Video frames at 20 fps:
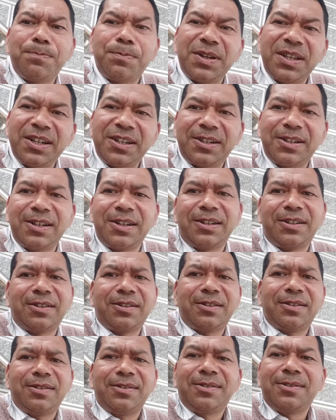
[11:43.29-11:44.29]

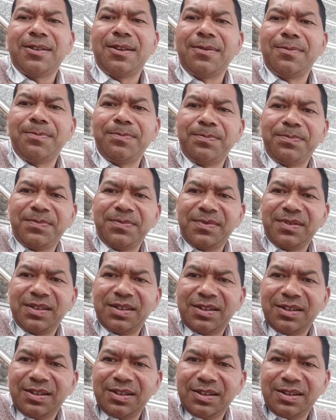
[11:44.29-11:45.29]
penetrate some
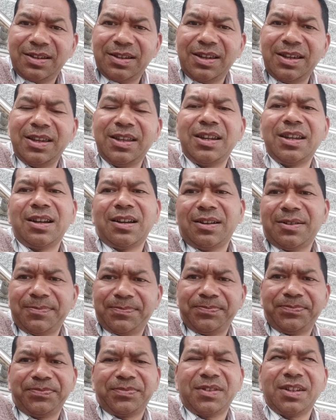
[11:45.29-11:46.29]
area,
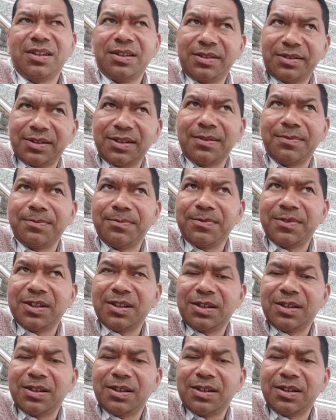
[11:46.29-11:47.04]
some